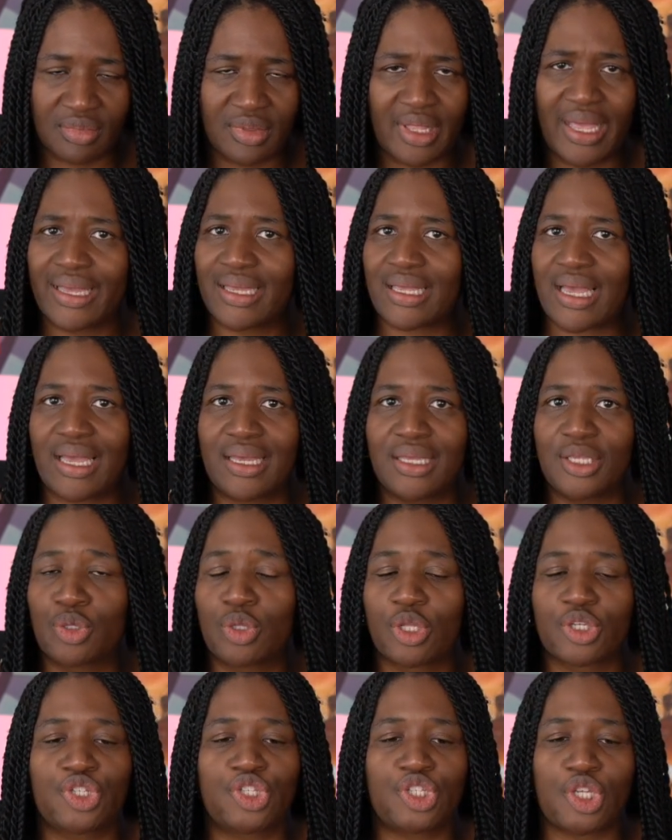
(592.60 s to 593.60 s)
Like, you
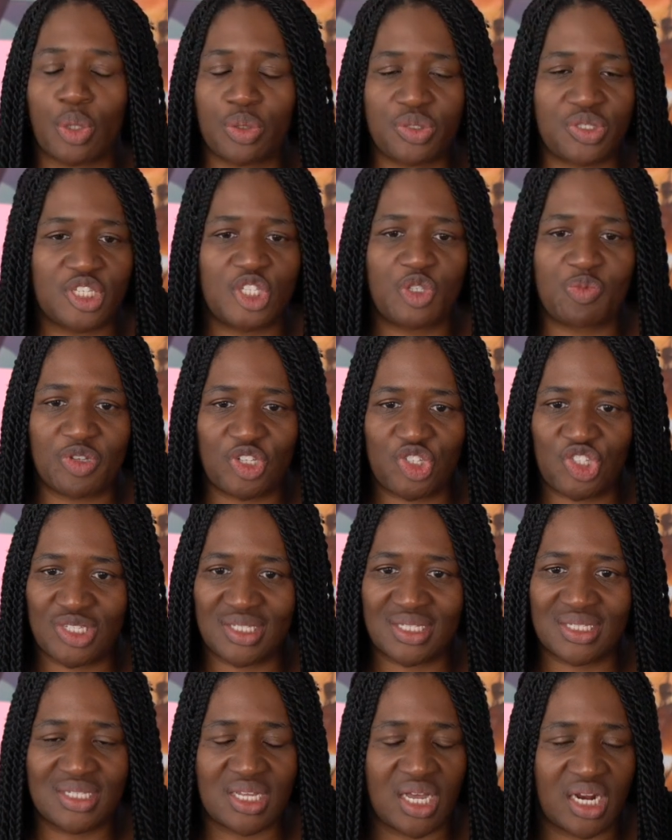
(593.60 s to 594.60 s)
look so
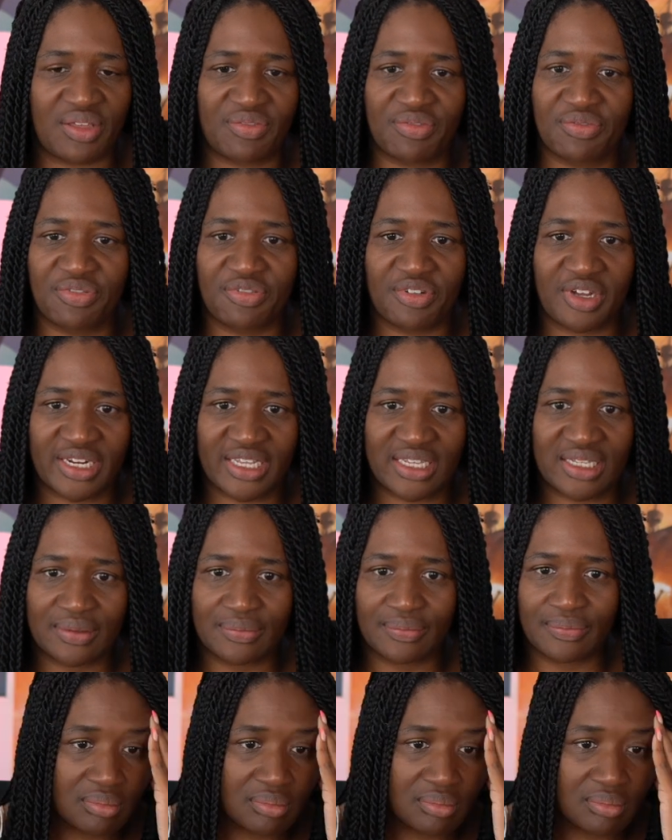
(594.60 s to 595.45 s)
suspicious, it's not even funny.